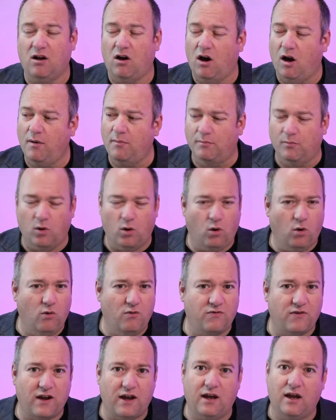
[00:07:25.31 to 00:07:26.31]
I'm all
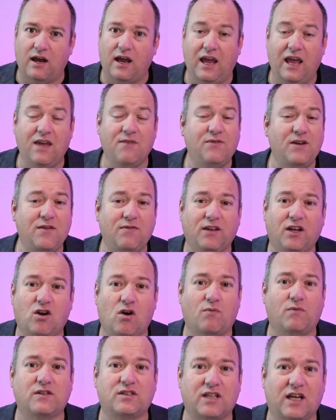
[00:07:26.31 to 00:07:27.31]
for, even if the
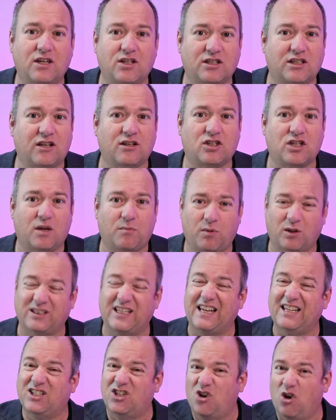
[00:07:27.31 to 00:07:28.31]
conversation in the chat box
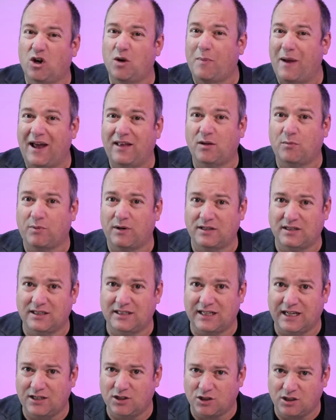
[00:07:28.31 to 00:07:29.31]
is not about the
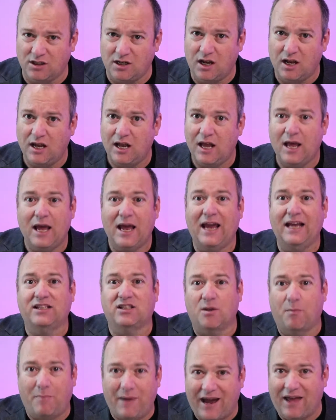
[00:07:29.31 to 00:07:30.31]
presentation, it's
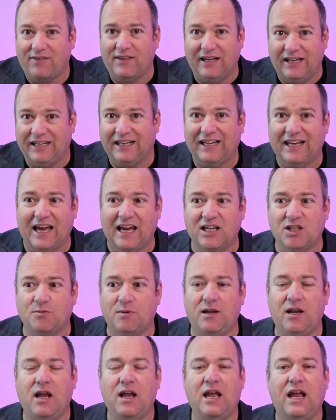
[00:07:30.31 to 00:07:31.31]
about that
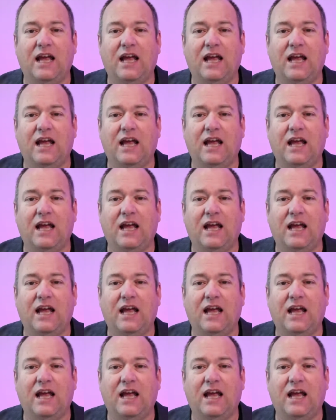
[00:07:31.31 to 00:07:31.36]
engagement.